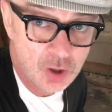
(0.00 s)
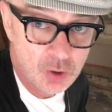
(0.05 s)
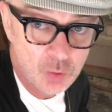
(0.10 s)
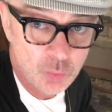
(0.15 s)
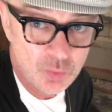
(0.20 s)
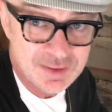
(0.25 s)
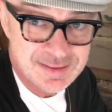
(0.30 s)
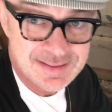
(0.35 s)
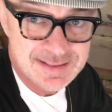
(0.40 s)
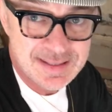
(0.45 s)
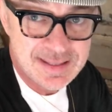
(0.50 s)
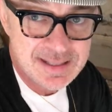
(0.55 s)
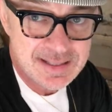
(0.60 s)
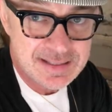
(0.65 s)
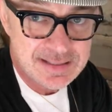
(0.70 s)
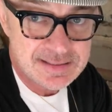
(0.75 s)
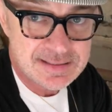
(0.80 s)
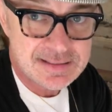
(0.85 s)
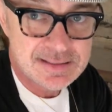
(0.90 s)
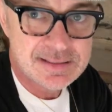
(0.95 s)
was
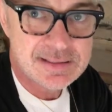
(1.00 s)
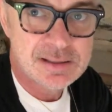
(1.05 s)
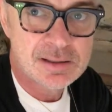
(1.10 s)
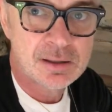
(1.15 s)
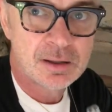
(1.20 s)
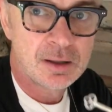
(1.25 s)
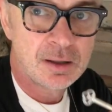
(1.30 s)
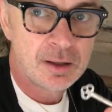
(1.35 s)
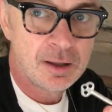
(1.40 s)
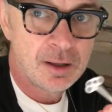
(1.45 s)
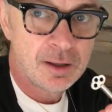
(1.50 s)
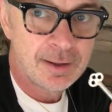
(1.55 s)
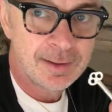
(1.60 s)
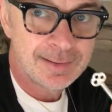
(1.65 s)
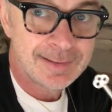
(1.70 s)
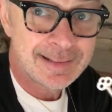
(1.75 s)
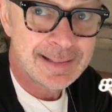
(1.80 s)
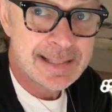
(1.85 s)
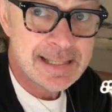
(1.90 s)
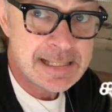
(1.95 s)
this
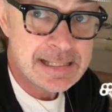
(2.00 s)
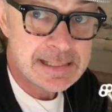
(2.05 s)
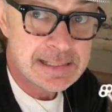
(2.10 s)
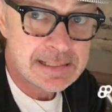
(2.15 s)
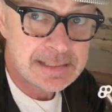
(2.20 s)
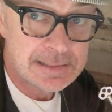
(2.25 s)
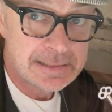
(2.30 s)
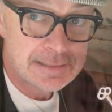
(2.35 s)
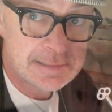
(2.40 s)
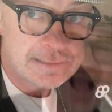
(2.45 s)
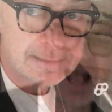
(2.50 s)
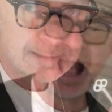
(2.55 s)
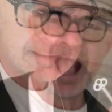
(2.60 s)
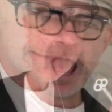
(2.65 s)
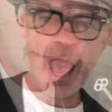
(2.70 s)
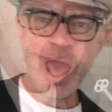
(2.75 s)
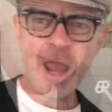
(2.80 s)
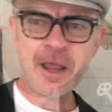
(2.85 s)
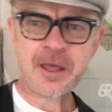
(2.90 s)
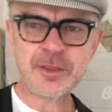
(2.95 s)
key.
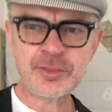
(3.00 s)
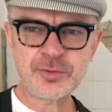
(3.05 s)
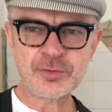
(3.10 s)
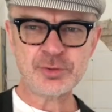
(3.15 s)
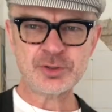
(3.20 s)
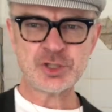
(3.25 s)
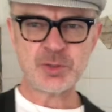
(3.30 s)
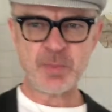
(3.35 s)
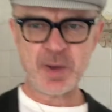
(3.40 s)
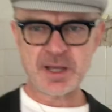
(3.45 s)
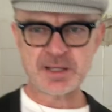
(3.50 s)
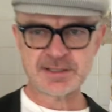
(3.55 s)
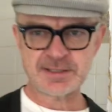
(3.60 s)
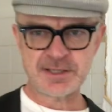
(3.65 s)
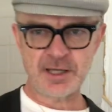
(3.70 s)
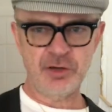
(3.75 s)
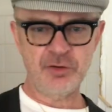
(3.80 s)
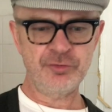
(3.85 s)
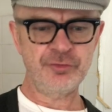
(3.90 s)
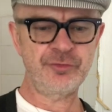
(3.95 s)
And I thought to
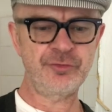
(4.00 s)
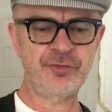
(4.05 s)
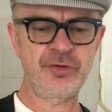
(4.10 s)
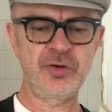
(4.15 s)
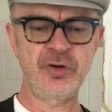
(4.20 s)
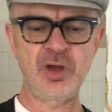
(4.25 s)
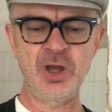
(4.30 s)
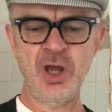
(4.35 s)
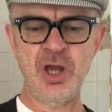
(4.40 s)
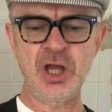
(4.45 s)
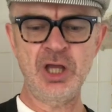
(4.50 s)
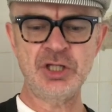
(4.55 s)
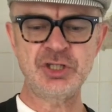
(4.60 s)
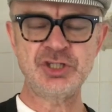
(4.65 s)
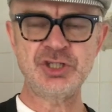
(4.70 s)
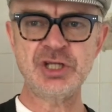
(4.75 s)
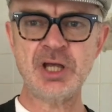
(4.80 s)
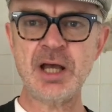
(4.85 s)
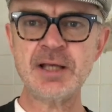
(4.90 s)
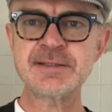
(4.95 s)
myself,
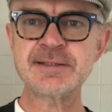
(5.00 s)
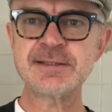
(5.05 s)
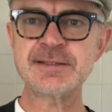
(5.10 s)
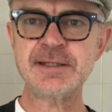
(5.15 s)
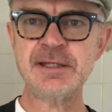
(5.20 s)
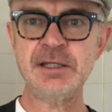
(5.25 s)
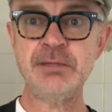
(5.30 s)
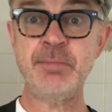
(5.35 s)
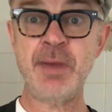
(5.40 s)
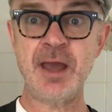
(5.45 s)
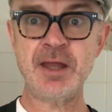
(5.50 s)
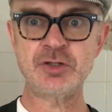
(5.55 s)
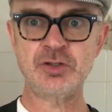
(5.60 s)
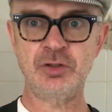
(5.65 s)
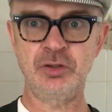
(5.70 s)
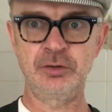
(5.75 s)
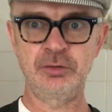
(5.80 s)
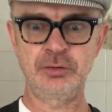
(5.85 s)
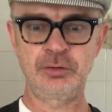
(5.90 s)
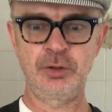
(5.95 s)
just
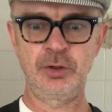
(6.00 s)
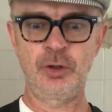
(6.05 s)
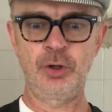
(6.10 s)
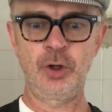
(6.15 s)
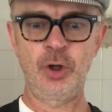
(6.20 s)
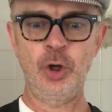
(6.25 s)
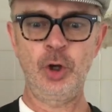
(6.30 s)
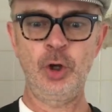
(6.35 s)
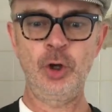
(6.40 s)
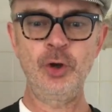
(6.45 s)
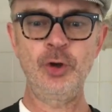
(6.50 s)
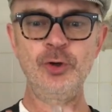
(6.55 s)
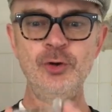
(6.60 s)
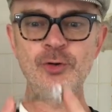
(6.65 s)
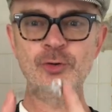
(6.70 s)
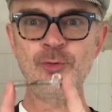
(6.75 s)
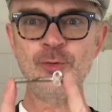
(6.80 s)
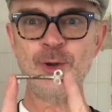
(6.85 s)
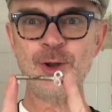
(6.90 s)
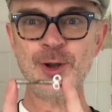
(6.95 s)
imagine
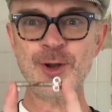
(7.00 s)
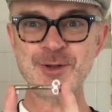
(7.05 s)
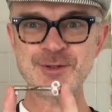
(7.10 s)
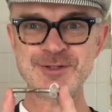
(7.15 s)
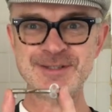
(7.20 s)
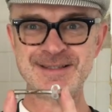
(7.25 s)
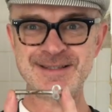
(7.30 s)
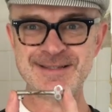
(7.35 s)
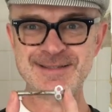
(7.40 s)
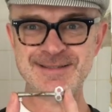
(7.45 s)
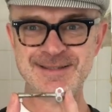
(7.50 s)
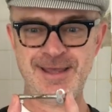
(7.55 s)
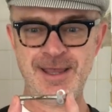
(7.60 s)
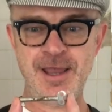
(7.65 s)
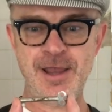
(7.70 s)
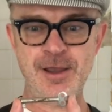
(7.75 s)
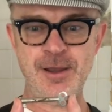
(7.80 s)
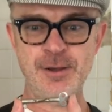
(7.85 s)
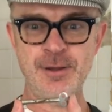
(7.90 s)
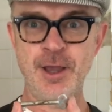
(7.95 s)
who lost this
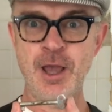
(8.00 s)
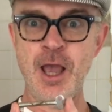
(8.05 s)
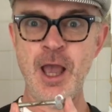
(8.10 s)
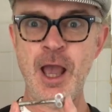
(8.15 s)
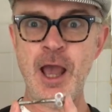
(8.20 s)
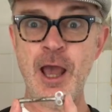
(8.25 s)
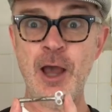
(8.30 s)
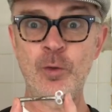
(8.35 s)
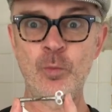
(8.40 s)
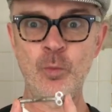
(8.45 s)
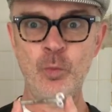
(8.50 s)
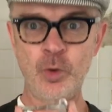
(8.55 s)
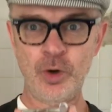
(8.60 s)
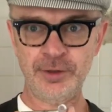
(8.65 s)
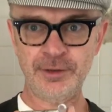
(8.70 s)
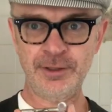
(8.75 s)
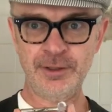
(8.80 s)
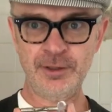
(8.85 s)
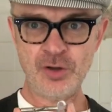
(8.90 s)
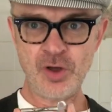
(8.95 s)
key and what
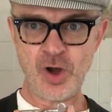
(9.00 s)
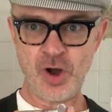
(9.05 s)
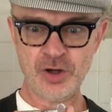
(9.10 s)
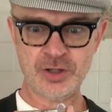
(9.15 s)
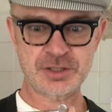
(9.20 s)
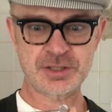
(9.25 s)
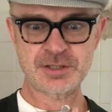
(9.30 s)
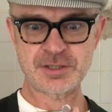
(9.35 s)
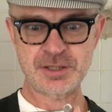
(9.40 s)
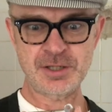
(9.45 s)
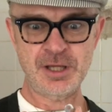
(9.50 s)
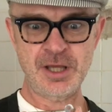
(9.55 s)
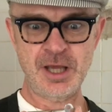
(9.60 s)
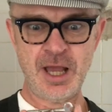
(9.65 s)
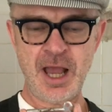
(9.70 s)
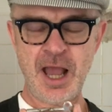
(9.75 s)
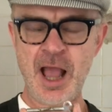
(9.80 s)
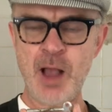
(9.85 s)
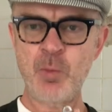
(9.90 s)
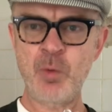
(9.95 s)
it locked
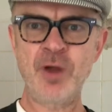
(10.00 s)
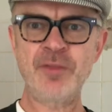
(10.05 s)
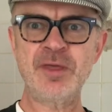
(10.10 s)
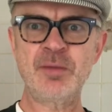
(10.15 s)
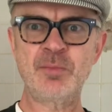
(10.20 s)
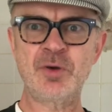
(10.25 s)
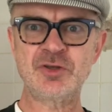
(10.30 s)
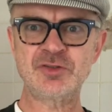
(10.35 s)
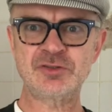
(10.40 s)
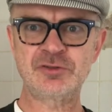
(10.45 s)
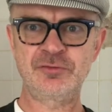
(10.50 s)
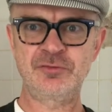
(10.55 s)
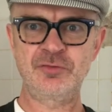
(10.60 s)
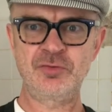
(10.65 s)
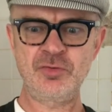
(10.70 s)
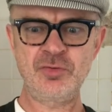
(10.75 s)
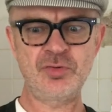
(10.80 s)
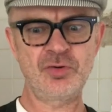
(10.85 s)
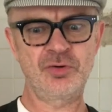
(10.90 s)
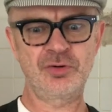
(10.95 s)
and what they must have
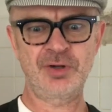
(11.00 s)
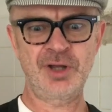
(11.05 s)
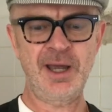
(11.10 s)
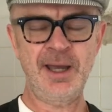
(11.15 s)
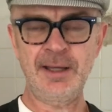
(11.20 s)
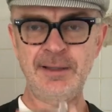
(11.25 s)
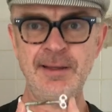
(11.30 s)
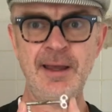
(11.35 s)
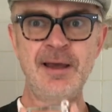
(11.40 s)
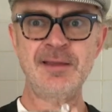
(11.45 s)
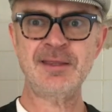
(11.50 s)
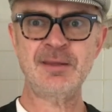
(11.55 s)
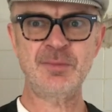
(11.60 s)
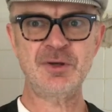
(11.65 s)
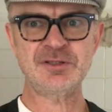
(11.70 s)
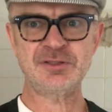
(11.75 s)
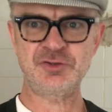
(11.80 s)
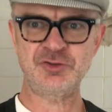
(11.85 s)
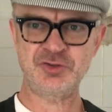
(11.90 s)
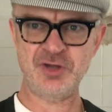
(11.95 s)
thought and how they must
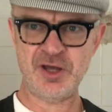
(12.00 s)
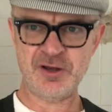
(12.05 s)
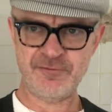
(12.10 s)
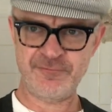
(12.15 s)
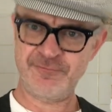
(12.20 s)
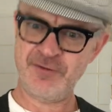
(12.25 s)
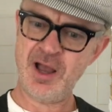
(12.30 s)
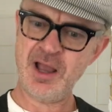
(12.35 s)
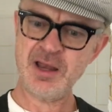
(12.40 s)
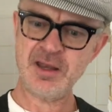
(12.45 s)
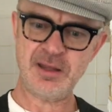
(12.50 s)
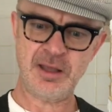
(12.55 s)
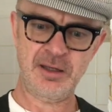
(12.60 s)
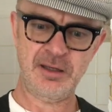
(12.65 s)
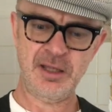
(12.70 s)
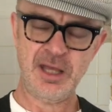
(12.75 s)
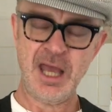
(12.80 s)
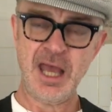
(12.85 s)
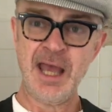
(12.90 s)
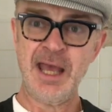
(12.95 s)
have tried to find it,
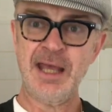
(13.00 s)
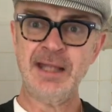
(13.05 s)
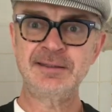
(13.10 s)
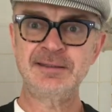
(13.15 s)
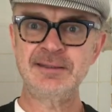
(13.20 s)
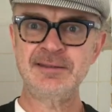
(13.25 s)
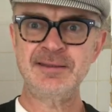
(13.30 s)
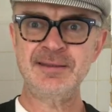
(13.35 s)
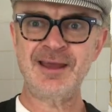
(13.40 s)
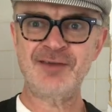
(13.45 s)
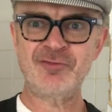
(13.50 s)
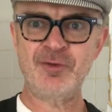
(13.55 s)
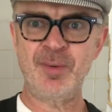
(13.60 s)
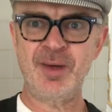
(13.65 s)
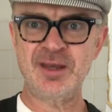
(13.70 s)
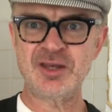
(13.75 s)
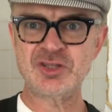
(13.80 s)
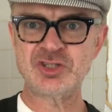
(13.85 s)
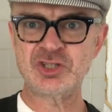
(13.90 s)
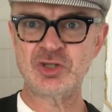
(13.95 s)
and did they ever
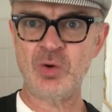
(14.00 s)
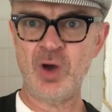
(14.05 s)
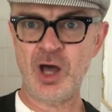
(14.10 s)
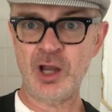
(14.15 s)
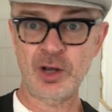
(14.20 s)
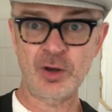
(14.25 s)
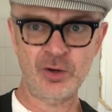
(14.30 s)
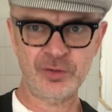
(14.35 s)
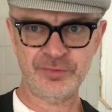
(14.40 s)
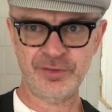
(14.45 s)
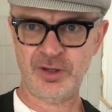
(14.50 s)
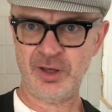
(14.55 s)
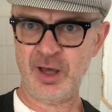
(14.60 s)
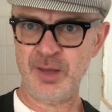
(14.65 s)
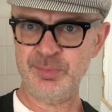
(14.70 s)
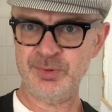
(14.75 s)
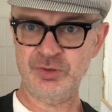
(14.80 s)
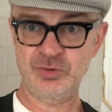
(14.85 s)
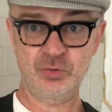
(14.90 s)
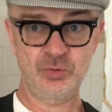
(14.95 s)
manage to unlock the
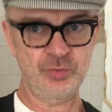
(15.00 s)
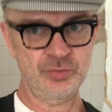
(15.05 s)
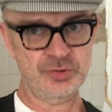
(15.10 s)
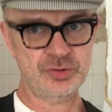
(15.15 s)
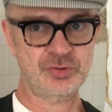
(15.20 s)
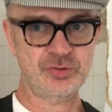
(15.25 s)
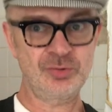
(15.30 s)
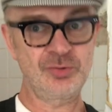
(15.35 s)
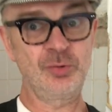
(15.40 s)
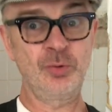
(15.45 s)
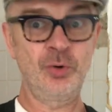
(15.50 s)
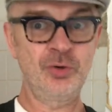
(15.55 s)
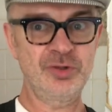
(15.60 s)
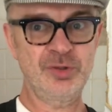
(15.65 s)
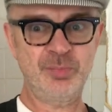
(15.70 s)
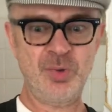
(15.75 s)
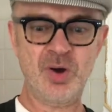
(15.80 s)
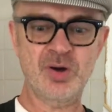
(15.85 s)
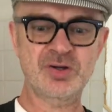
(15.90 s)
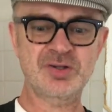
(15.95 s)
cupboard or the drawer or the
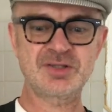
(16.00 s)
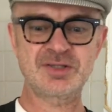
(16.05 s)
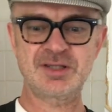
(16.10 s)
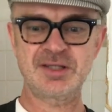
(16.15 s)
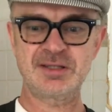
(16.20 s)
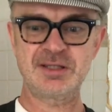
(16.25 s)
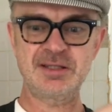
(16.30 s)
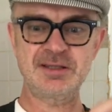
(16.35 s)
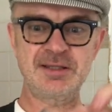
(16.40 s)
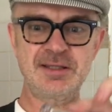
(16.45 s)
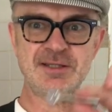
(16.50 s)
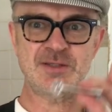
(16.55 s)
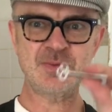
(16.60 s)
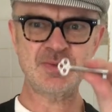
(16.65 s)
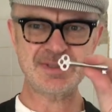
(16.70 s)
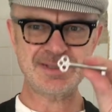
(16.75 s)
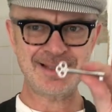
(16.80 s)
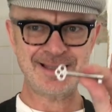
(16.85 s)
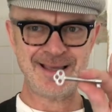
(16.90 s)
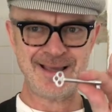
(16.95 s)
box that this was
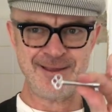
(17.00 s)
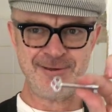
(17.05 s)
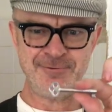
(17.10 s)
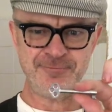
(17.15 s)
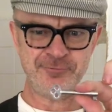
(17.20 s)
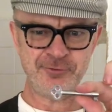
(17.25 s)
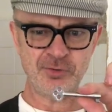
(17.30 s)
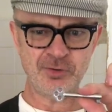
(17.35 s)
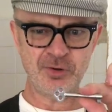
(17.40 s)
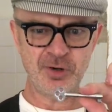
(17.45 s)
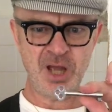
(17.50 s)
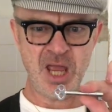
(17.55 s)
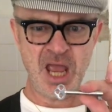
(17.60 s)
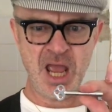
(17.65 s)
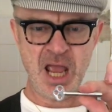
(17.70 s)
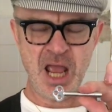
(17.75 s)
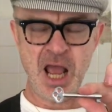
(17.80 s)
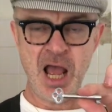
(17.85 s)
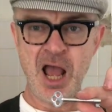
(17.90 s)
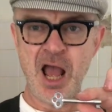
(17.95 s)
the key for,
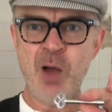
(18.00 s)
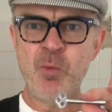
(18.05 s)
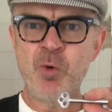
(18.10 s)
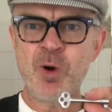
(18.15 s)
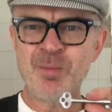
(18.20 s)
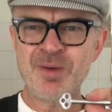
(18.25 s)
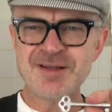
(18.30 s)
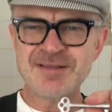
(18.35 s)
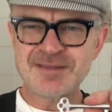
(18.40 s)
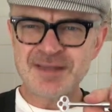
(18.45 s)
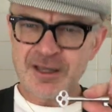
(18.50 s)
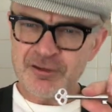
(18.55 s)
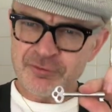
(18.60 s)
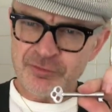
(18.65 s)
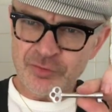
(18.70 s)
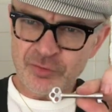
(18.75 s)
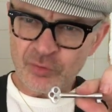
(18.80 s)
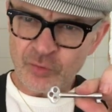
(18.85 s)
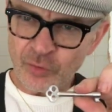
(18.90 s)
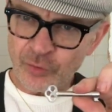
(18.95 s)
and what must they have
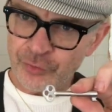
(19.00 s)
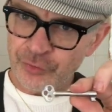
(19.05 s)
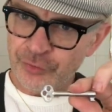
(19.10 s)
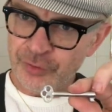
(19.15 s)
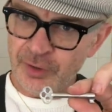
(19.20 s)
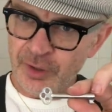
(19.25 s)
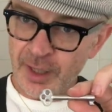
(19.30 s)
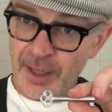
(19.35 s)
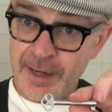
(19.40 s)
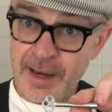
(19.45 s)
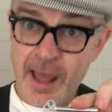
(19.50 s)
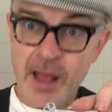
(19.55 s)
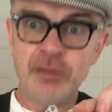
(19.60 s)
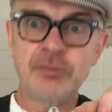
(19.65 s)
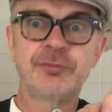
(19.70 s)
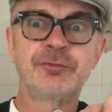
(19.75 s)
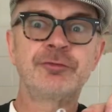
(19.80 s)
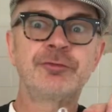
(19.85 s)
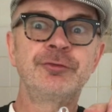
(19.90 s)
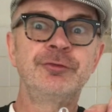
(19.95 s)
thought? An
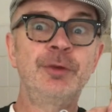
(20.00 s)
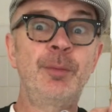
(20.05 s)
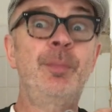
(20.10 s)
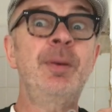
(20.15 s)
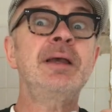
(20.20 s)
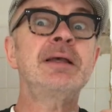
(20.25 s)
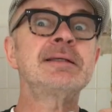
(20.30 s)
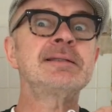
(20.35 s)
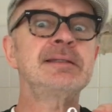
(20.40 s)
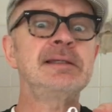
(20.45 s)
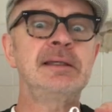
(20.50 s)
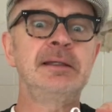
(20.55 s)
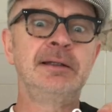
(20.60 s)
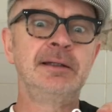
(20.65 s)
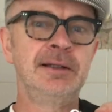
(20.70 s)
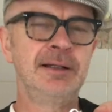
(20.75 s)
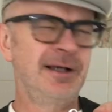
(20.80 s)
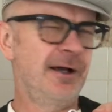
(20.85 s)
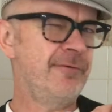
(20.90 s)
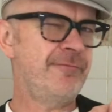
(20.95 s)
elf, a pixie,
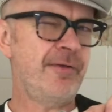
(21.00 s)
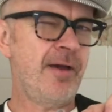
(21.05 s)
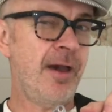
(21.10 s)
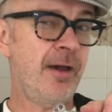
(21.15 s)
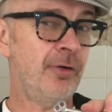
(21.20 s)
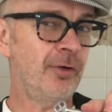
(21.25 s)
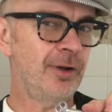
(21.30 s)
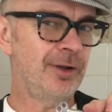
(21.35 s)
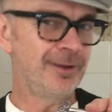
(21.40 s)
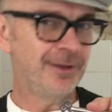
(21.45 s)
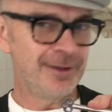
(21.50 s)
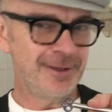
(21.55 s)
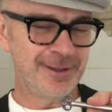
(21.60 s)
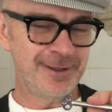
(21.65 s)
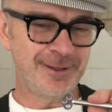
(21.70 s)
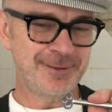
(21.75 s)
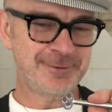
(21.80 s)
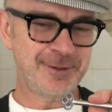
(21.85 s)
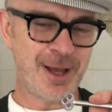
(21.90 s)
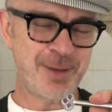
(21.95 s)
a fairy
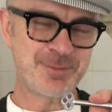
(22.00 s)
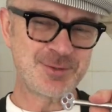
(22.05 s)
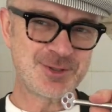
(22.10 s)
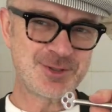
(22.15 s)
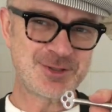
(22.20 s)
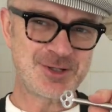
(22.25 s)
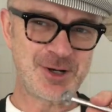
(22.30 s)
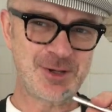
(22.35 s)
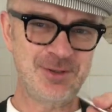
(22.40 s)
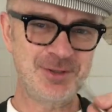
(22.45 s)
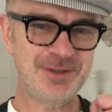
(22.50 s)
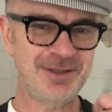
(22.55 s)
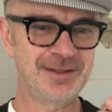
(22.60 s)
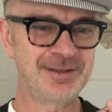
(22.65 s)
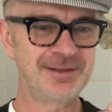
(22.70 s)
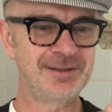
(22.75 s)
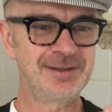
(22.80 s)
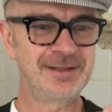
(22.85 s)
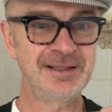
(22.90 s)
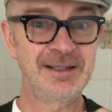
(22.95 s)
had come and stolen it,
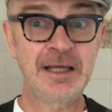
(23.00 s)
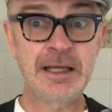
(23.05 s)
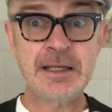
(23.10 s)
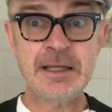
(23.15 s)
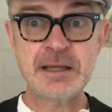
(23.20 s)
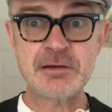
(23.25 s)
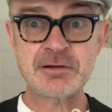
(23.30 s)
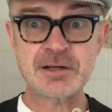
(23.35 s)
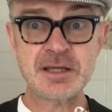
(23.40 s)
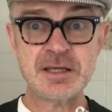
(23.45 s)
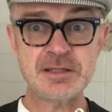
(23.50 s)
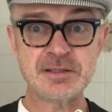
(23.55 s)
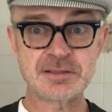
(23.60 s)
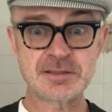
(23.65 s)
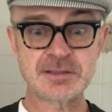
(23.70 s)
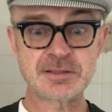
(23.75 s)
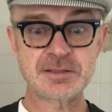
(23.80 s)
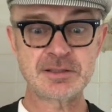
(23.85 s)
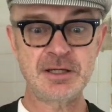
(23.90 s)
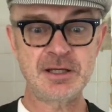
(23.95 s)
and here it
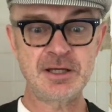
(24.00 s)
is.